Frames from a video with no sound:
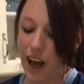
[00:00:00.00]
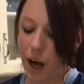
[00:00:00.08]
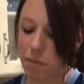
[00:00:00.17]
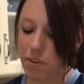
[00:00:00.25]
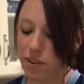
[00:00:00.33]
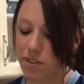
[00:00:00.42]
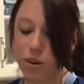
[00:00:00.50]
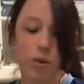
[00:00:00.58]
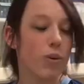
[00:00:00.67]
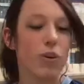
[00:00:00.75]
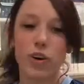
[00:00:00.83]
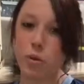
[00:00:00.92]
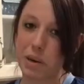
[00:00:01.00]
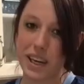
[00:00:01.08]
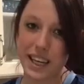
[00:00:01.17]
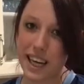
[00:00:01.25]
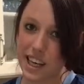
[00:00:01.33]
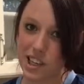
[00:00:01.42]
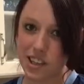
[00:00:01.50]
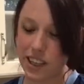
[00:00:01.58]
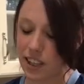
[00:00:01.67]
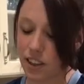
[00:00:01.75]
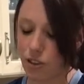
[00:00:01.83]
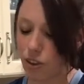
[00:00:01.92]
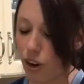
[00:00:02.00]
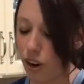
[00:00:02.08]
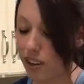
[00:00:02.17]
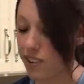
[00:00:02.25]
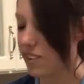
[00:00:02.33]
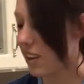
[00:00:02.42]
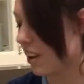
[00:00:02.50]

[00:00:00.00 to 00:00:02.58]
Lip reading: There's no oral medication like the dogs.